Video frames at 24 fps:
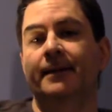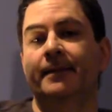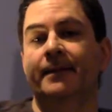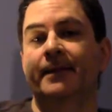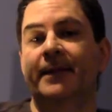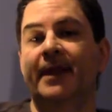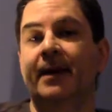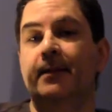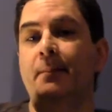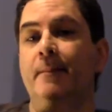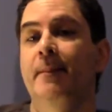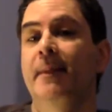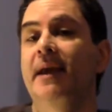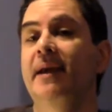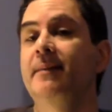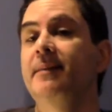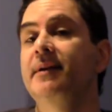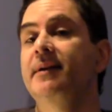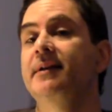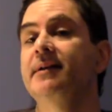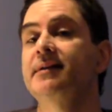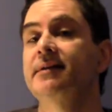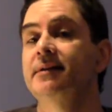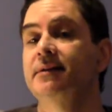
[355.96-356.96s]
that
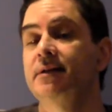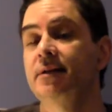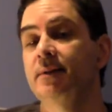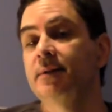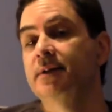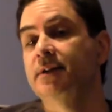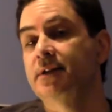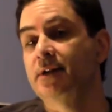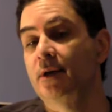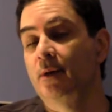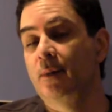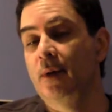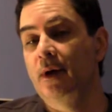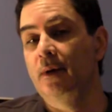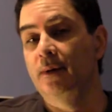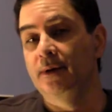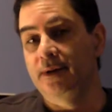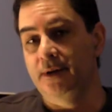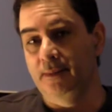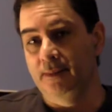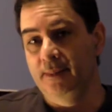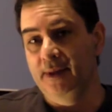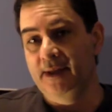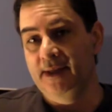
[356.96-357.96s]
maybe isn't doing so well with
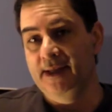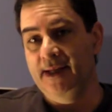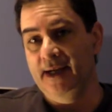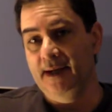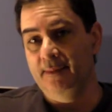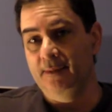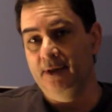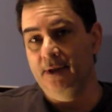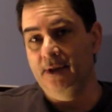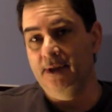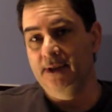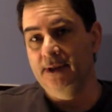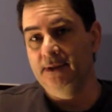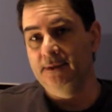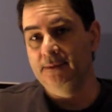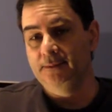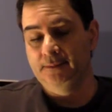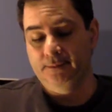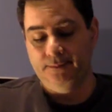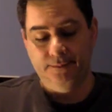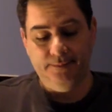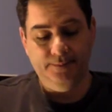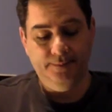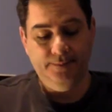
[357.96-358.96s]
your big camera on it,
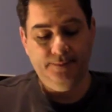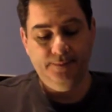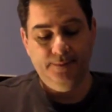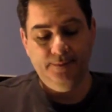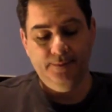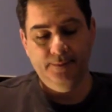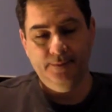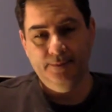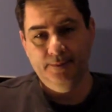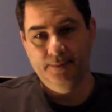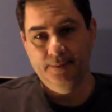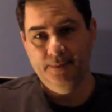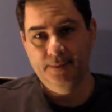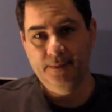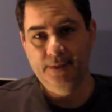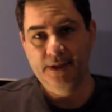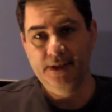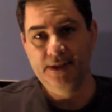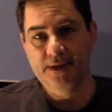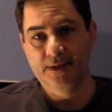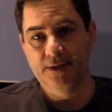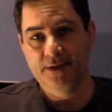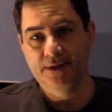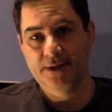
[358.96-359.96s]

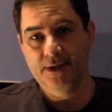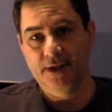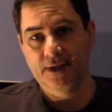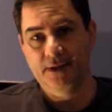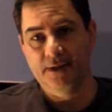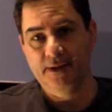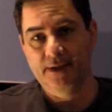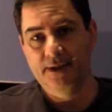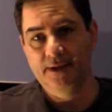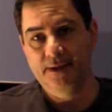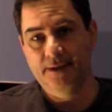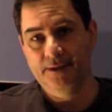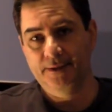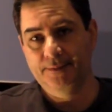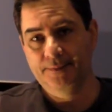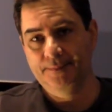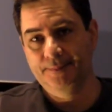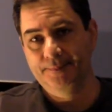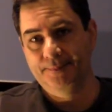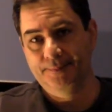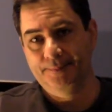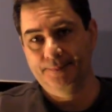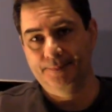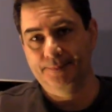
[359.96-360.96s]
this little sucker here
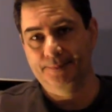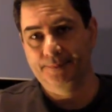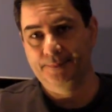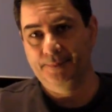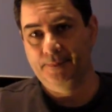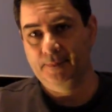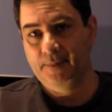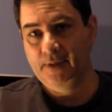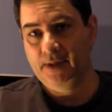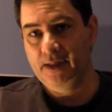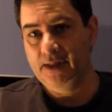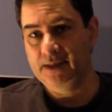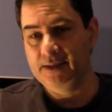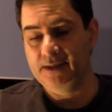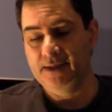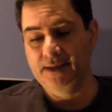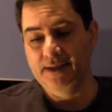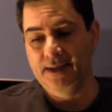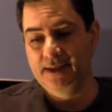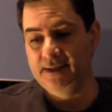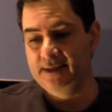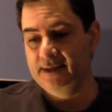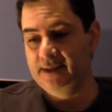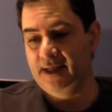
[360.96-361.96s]

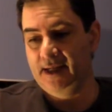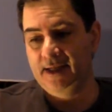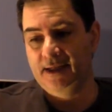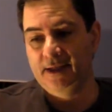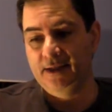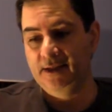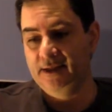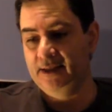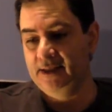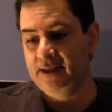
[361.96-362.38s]
is not going to